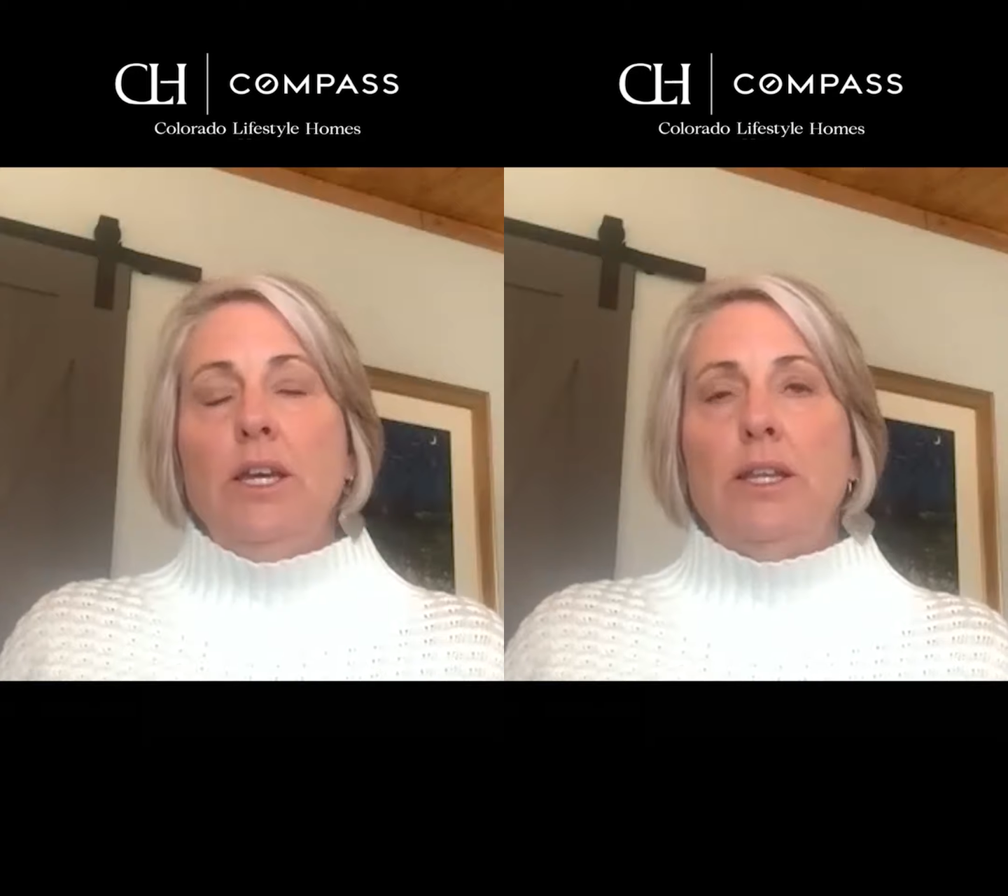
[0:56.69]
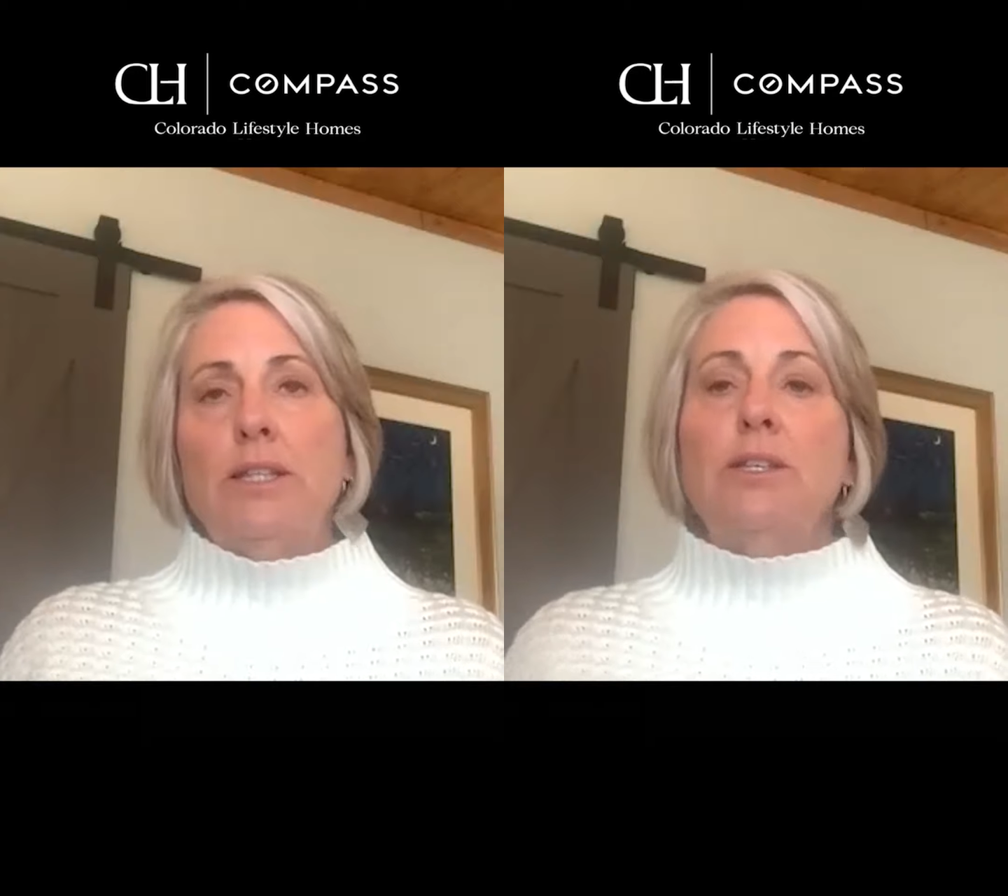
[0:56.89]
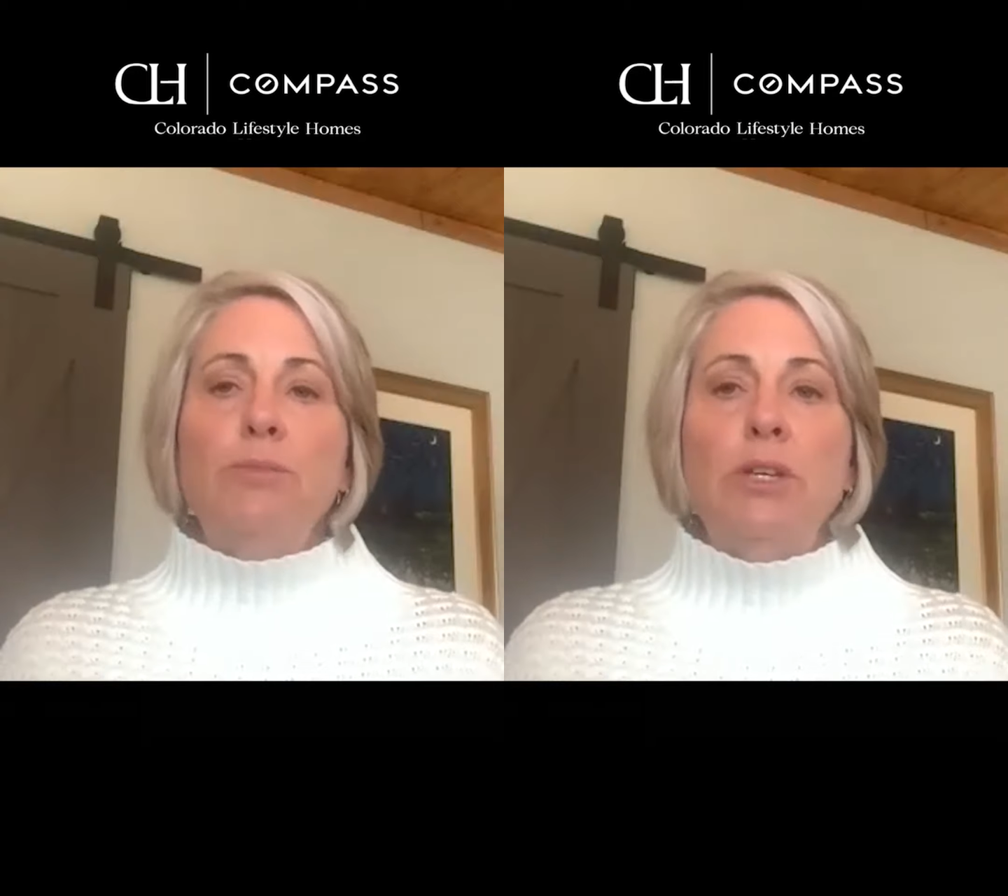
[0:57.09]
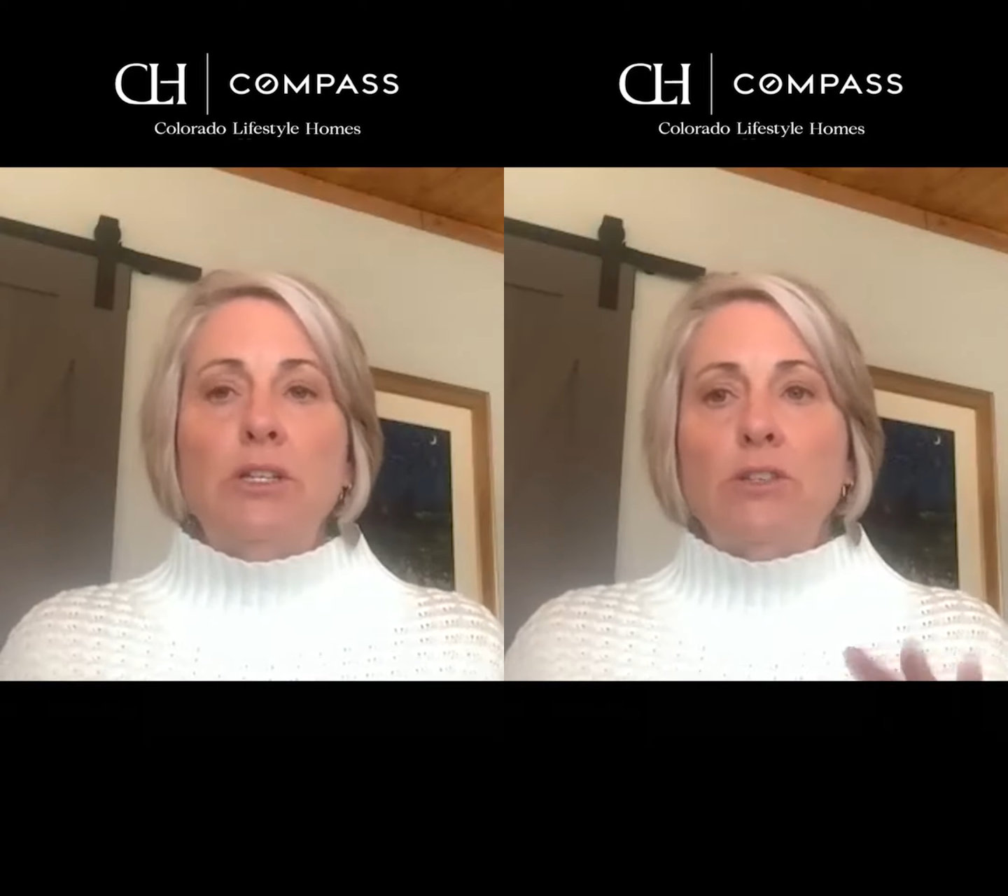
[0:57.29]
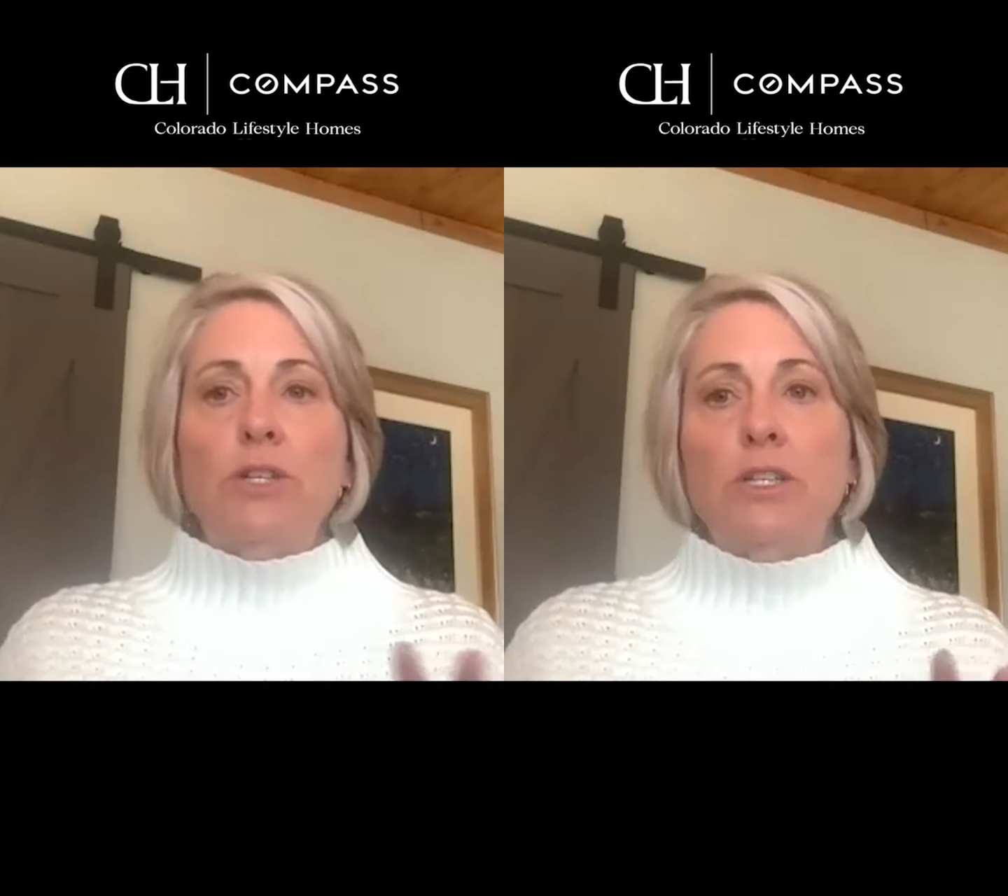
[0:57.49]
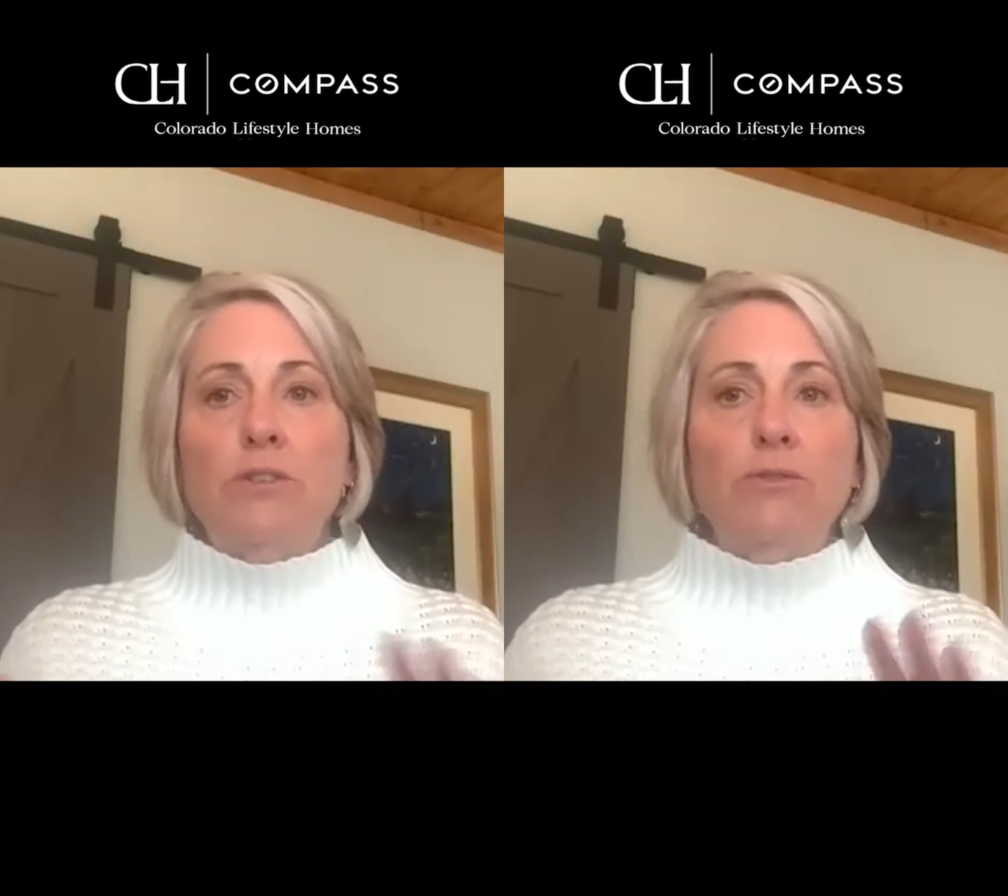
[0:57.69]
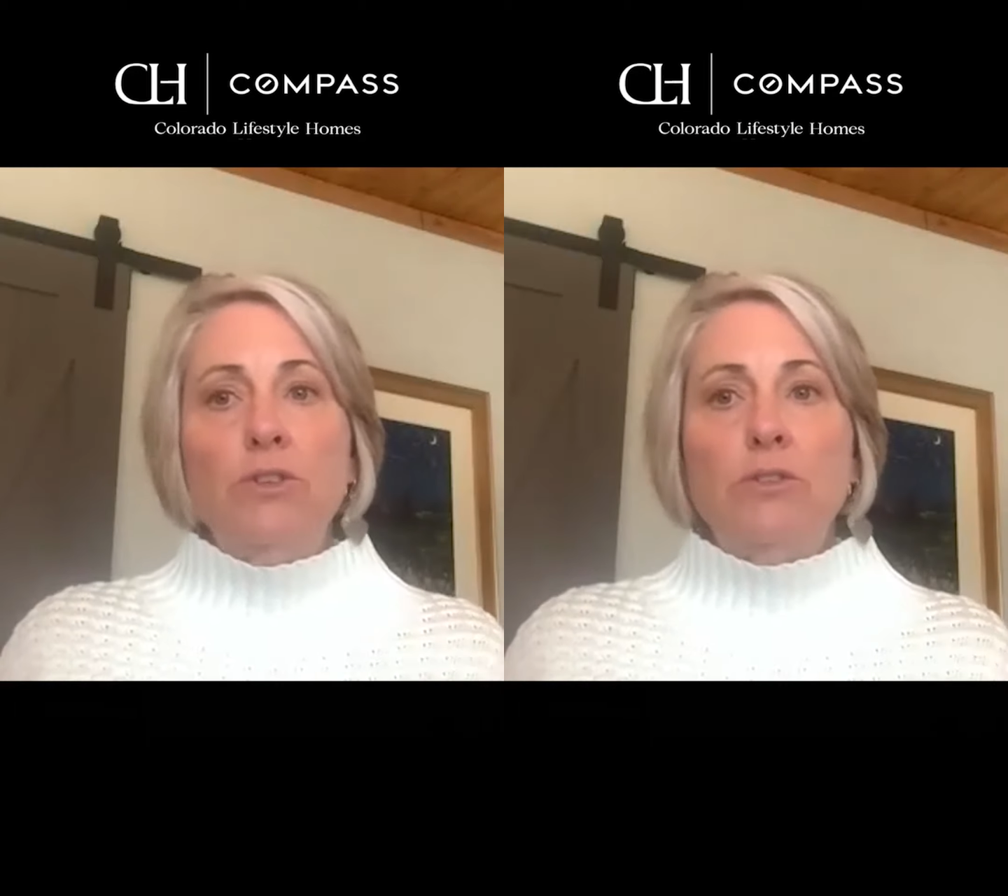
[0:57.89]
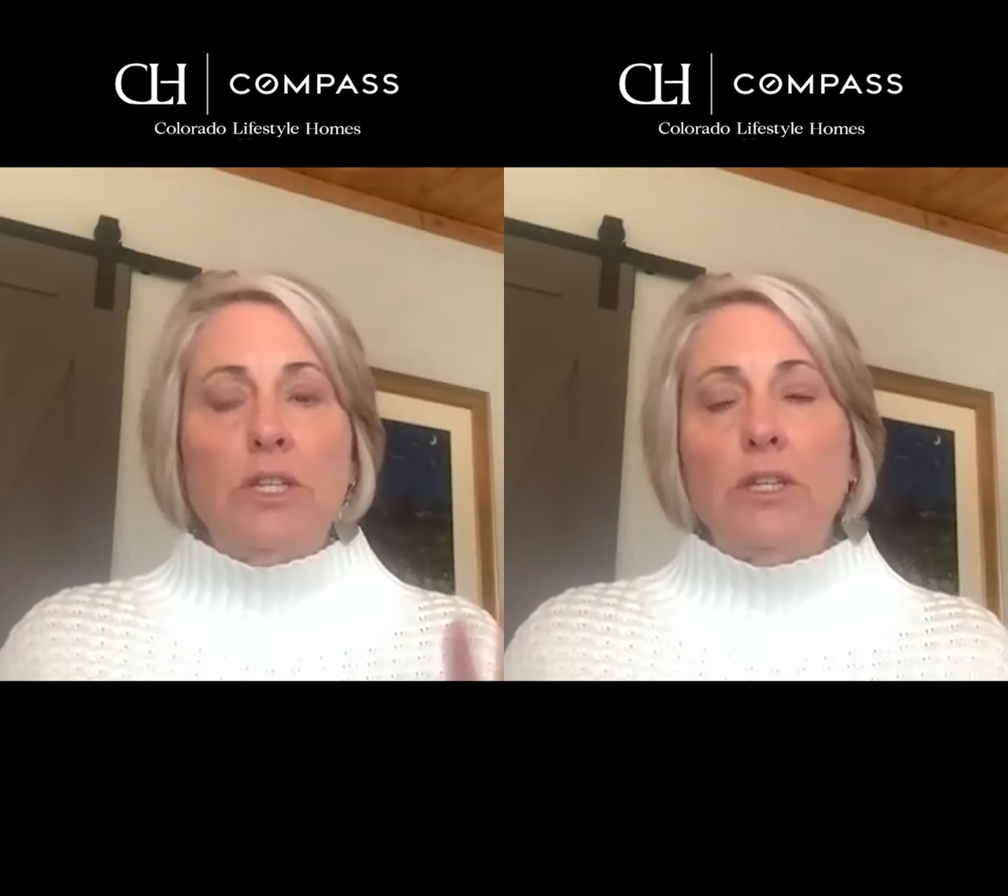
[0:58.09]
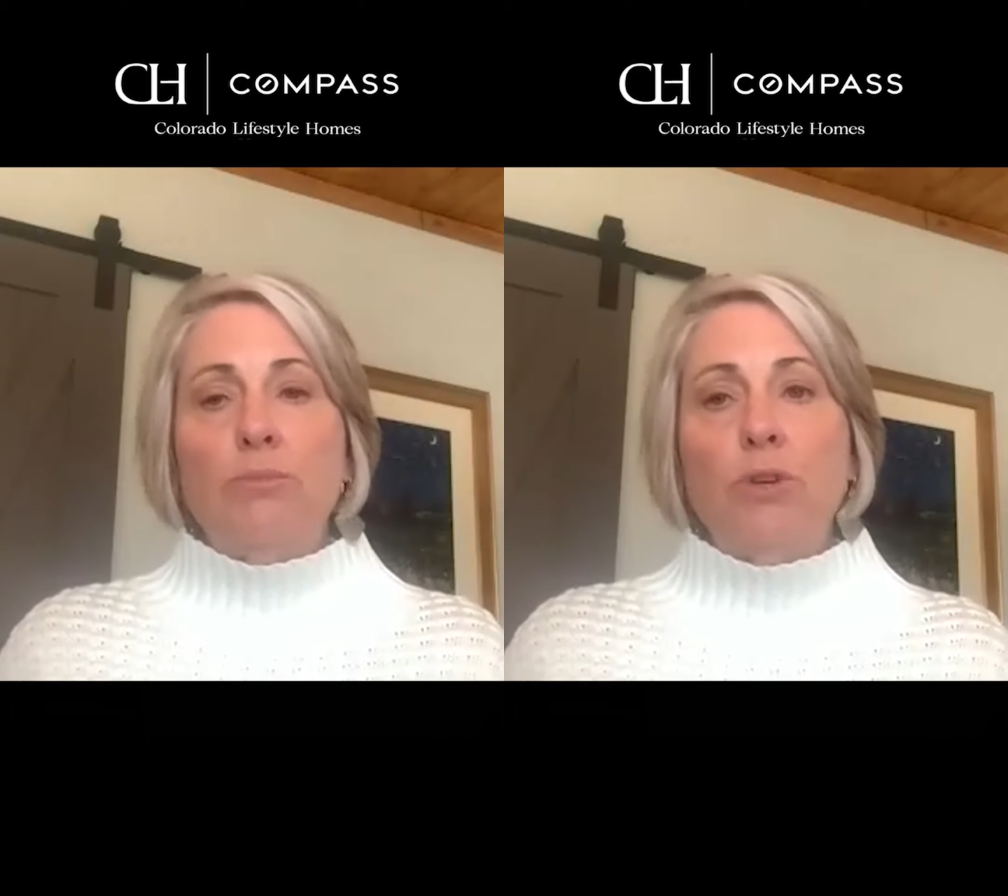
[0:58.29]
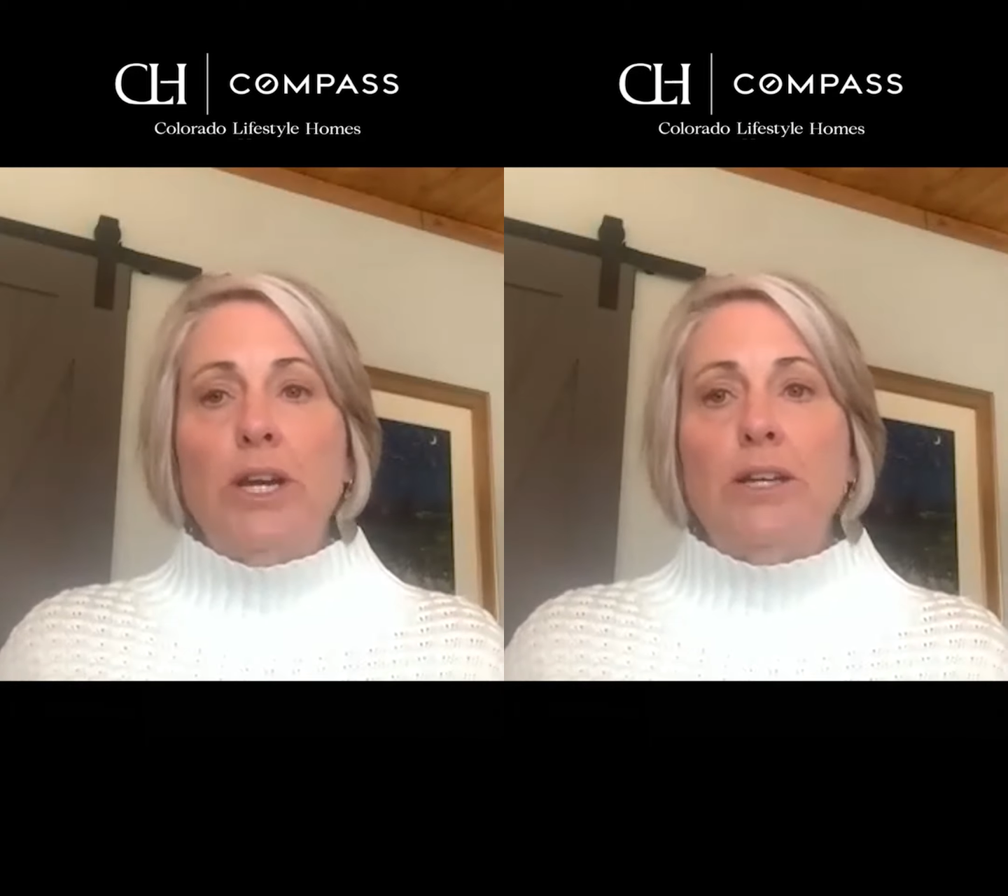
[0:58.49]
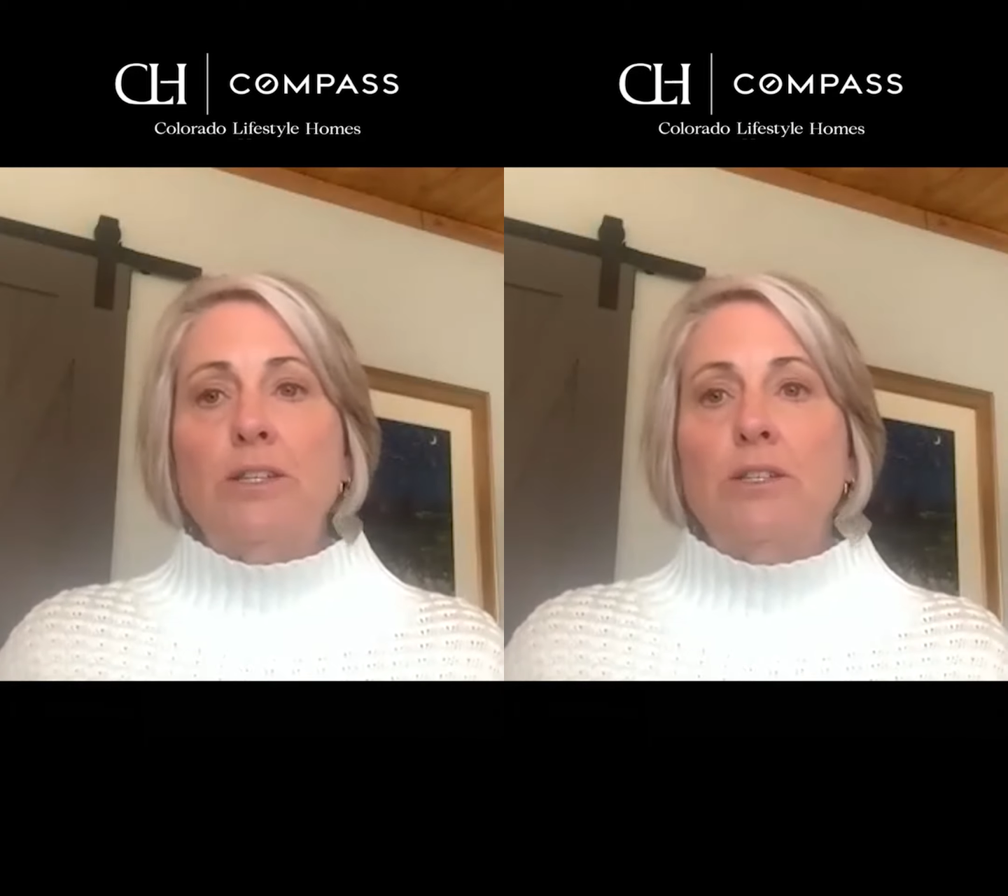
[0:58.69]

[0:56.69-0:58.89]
And that's something that's always confusing in the press,